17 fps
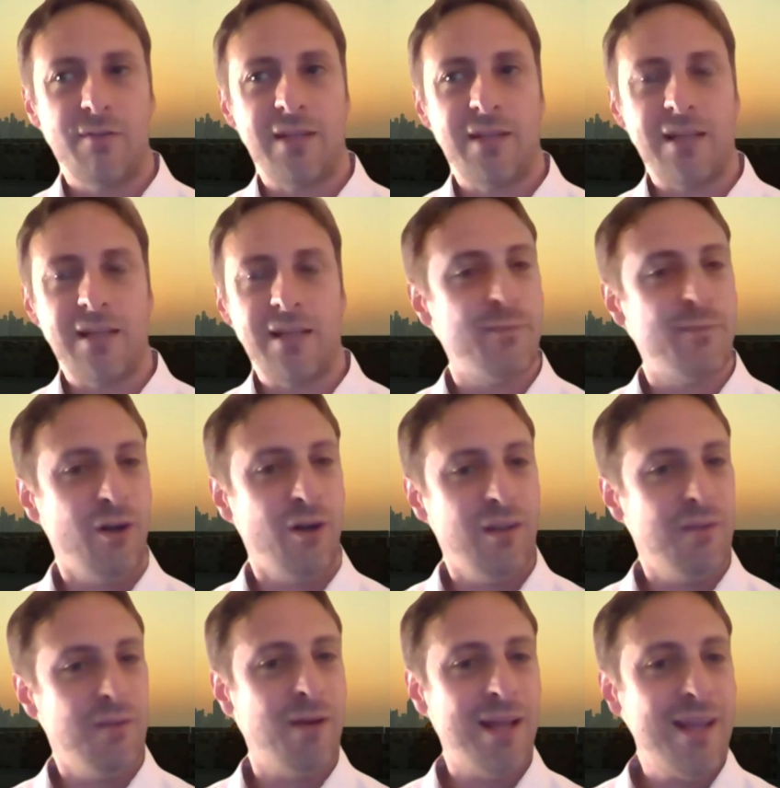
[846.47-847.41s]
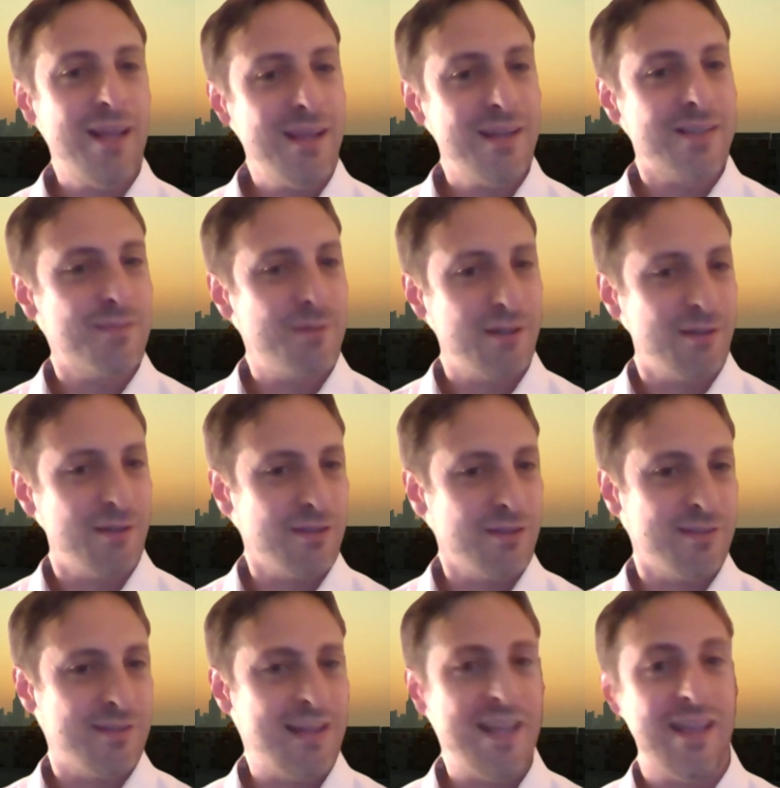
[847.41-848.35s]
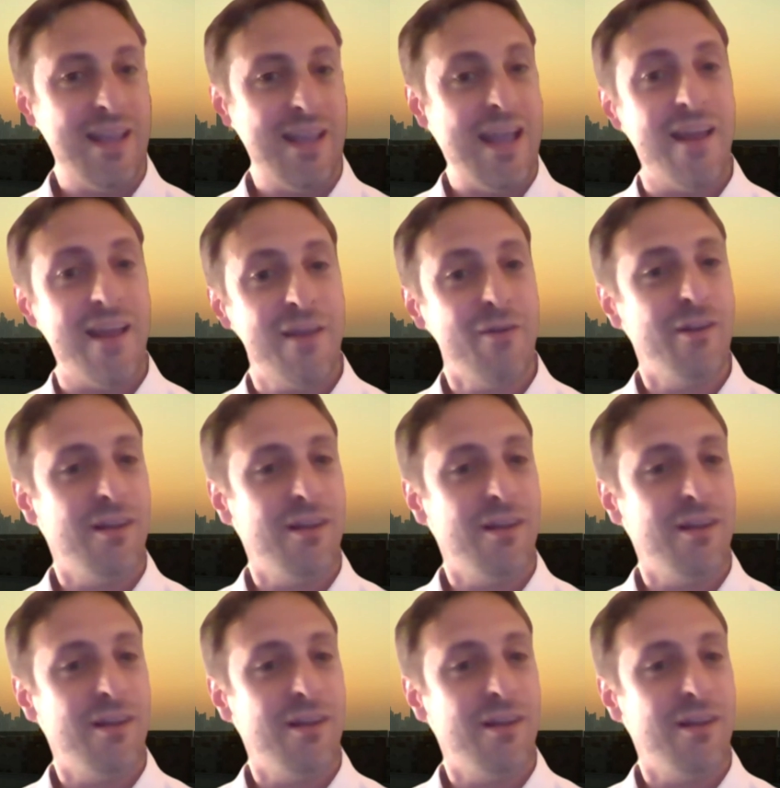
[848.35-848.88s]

of that smaller players because they can